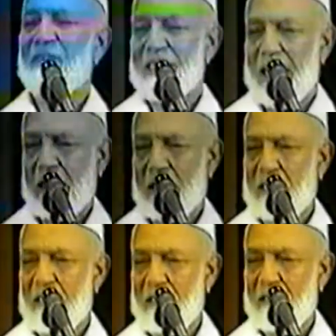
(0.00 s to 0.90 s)
in our
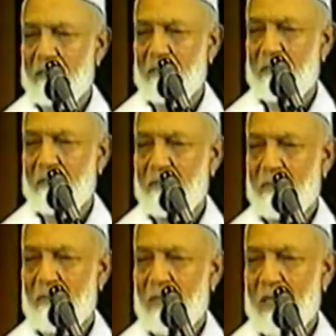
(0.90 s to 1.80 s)
sight
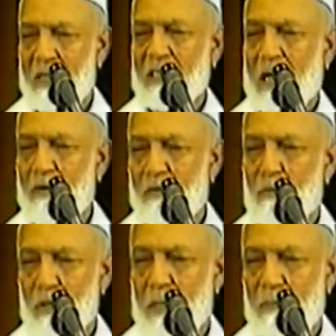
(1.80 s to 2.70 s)
in the side of
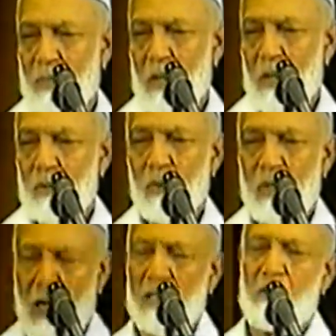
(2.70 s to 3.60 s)
the Muslim. So
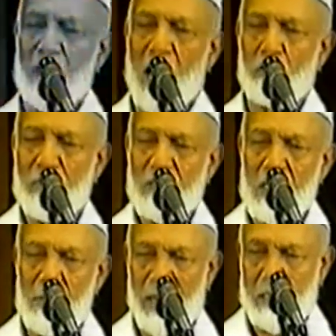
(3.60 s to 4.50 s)
now there will be arguments
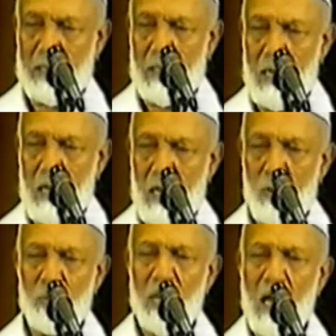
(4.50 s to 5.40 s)
and debates.
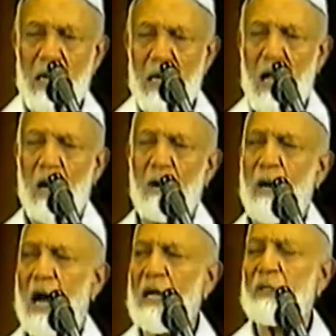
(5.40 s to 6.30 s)
We are
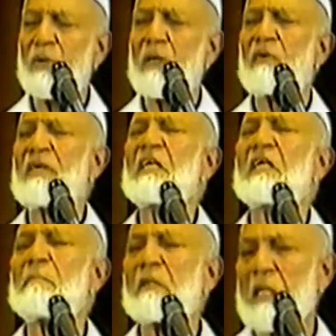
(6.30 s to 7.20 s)
now arguing on
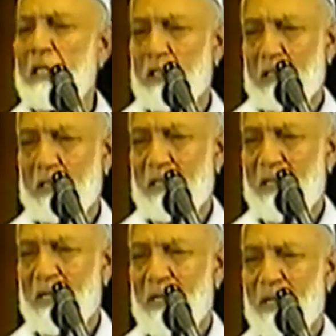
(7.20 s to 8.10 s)
interpretations,
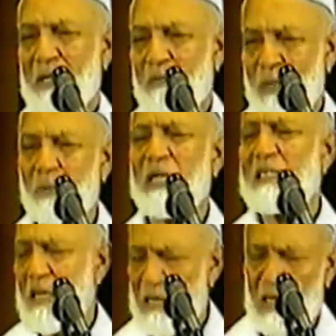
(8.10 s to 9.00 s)
which we
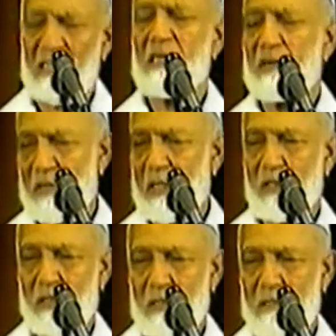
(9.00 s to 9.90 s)
have said, let's
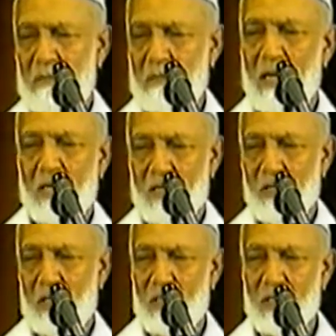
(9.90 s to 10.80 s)
reason, let
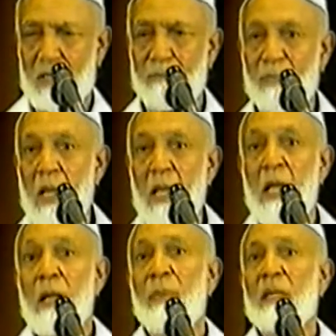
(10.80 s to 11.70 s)
us reason.
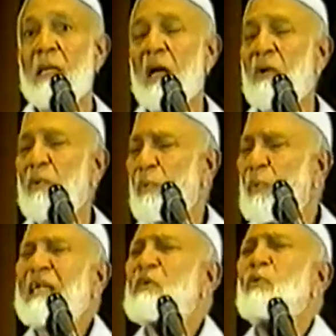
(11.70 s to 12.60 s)
But now,
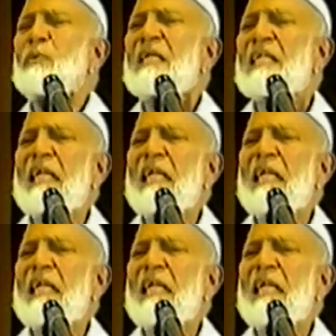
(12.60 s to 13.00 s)
what do we